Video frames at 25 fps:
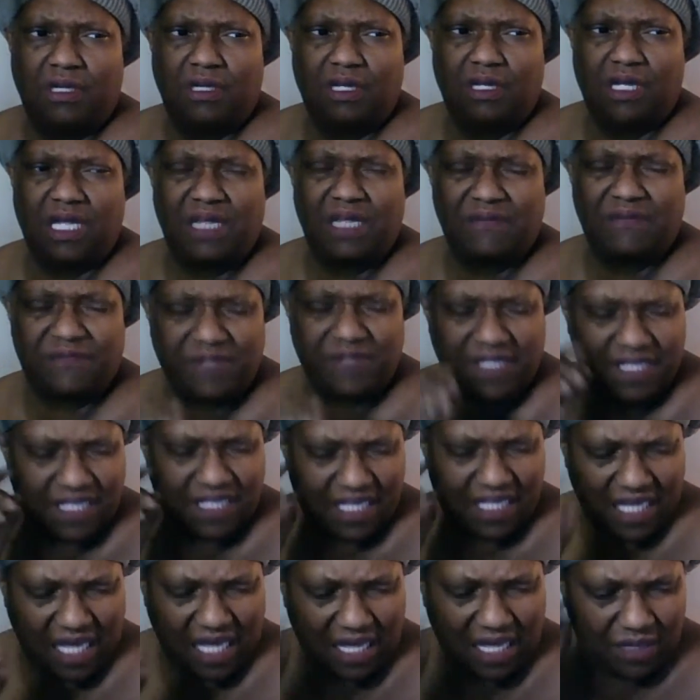I
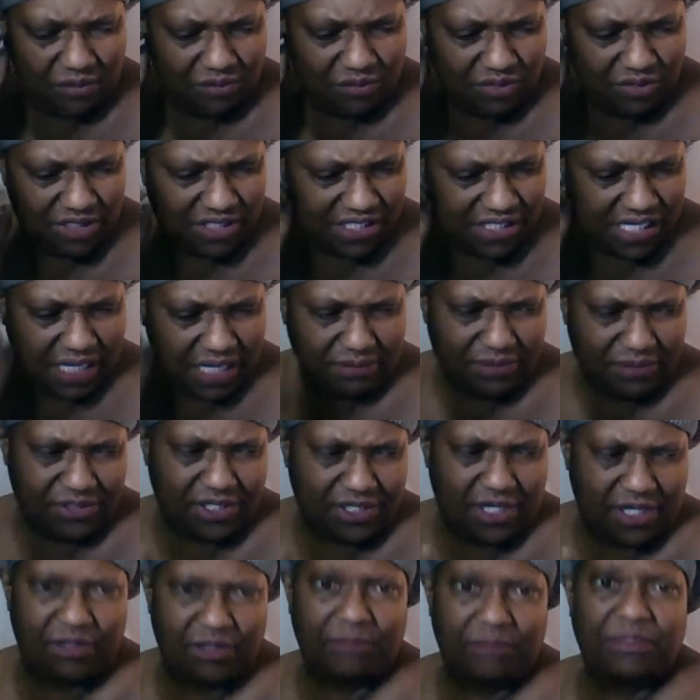forgot what type of
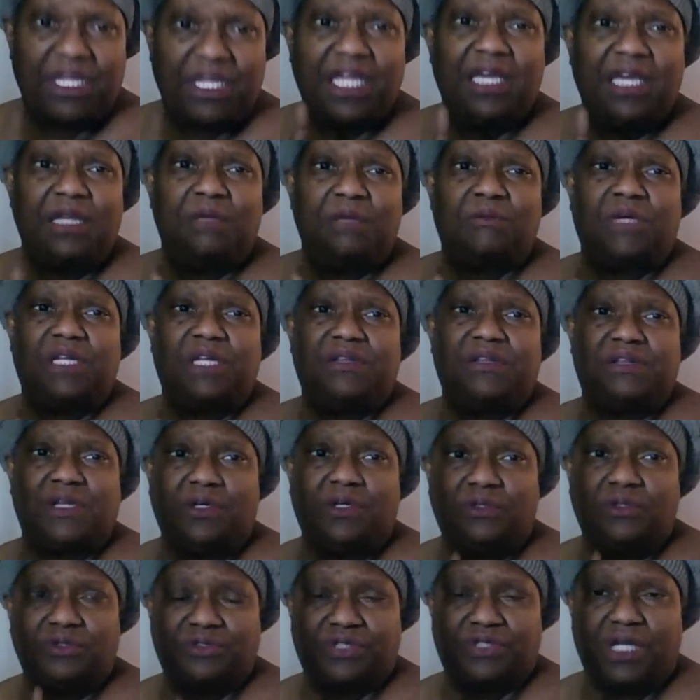dog. But anyway,
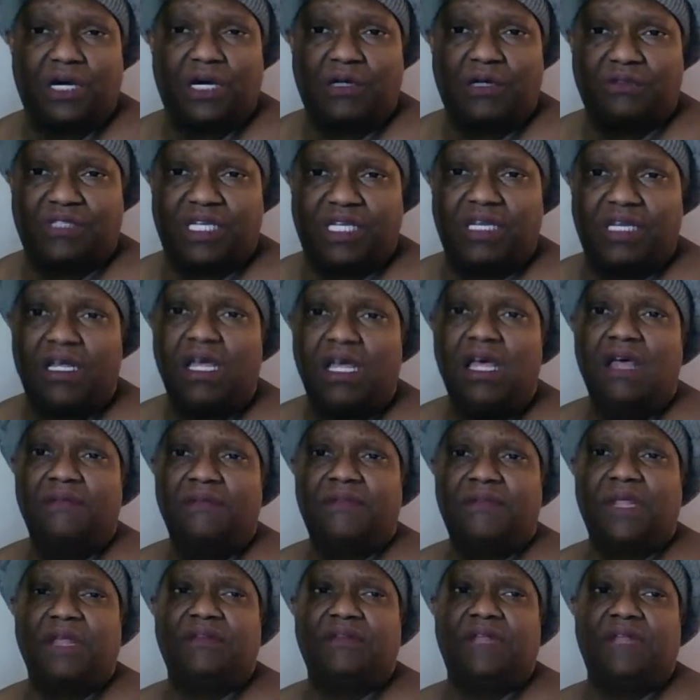those dogs there,
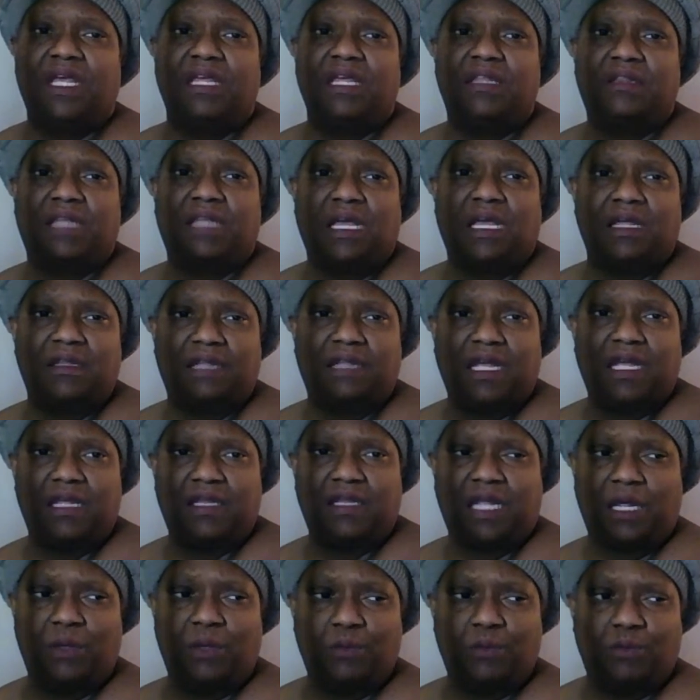
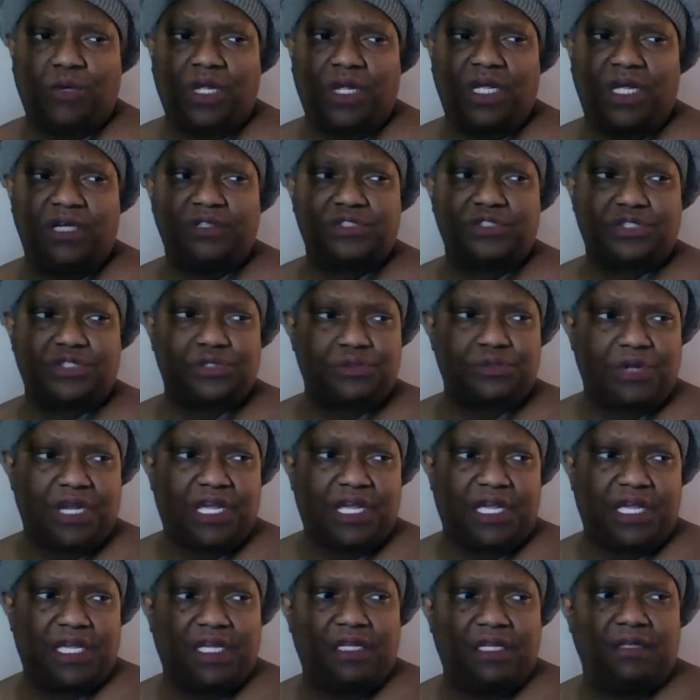they well
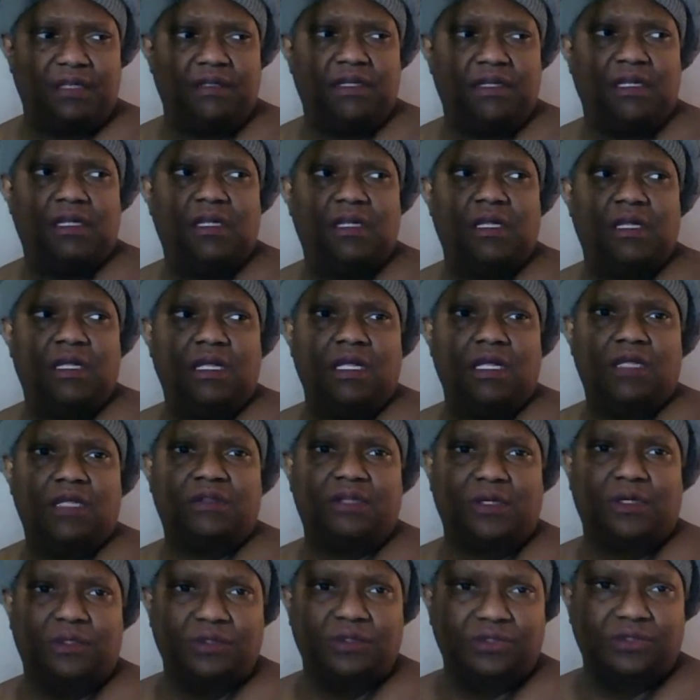trained.
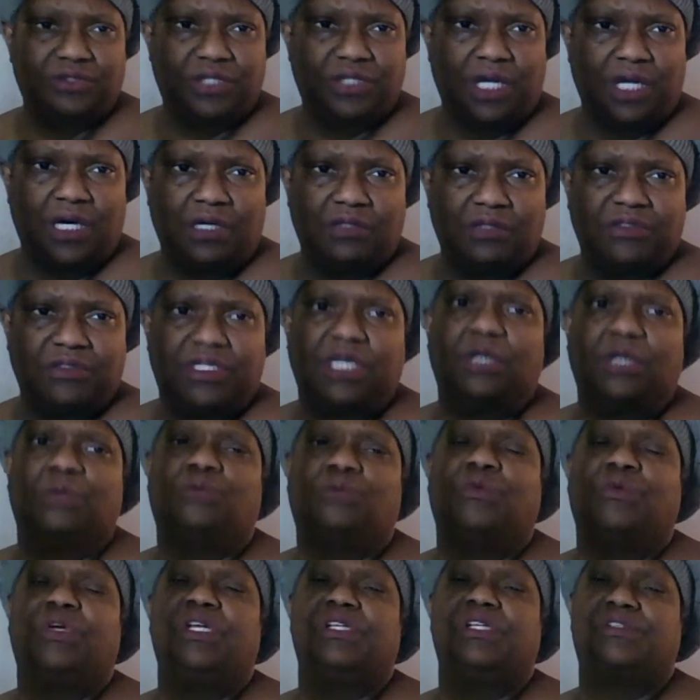Those dogs there
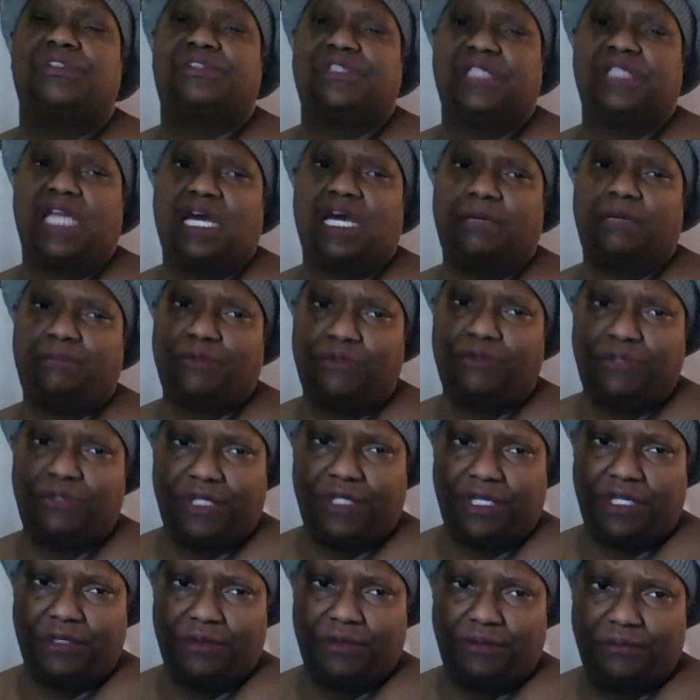will snap
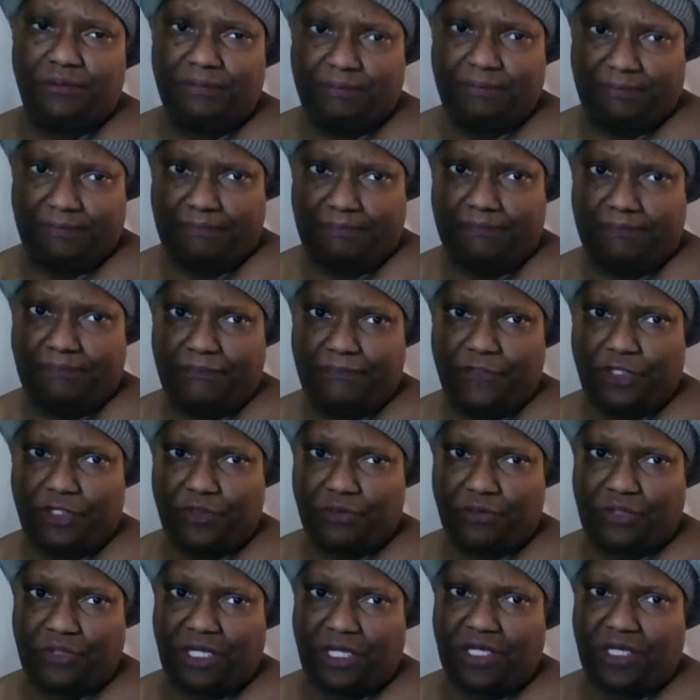on you.
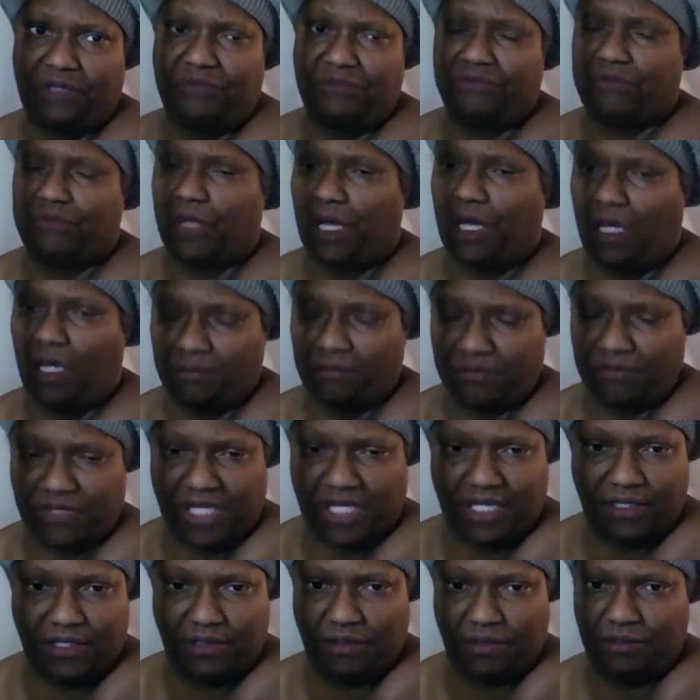Okay,
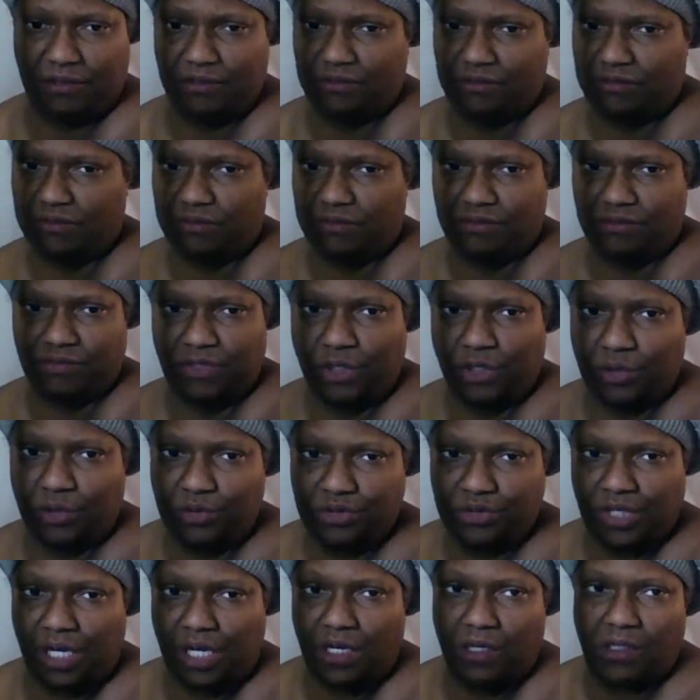they don't
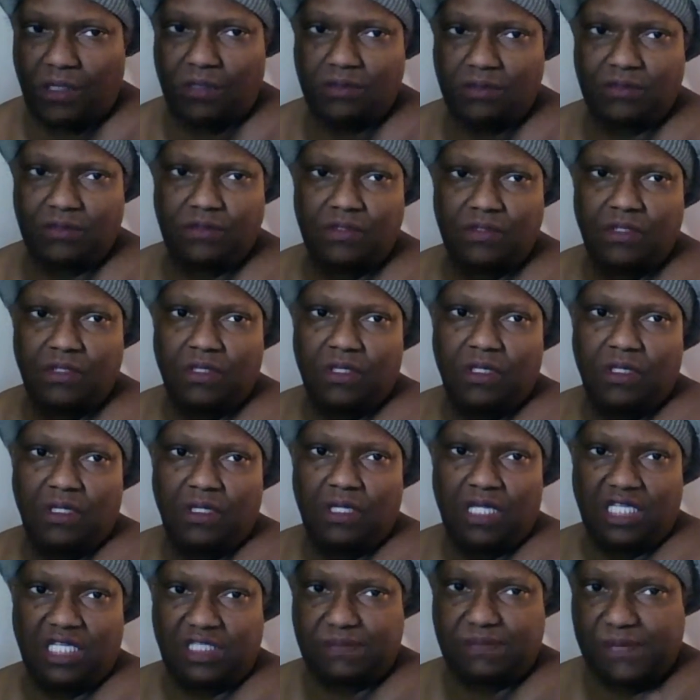no dogs,
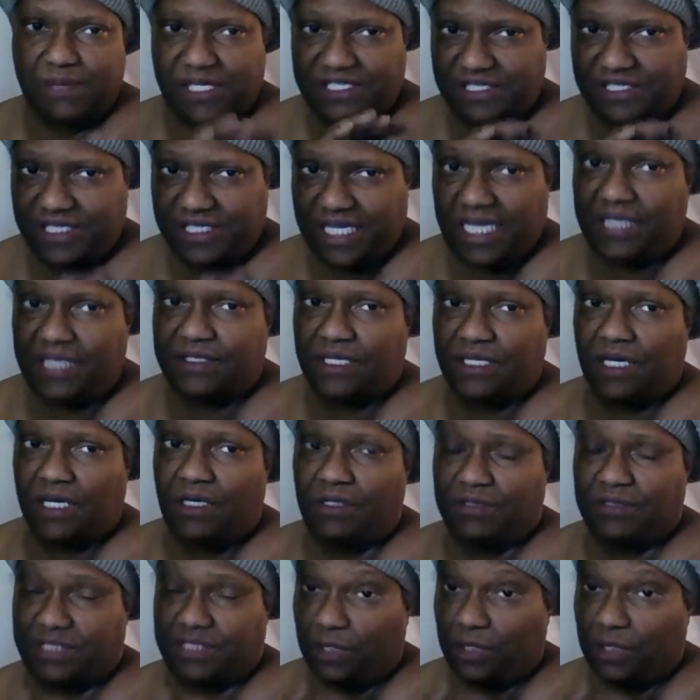especially that dog.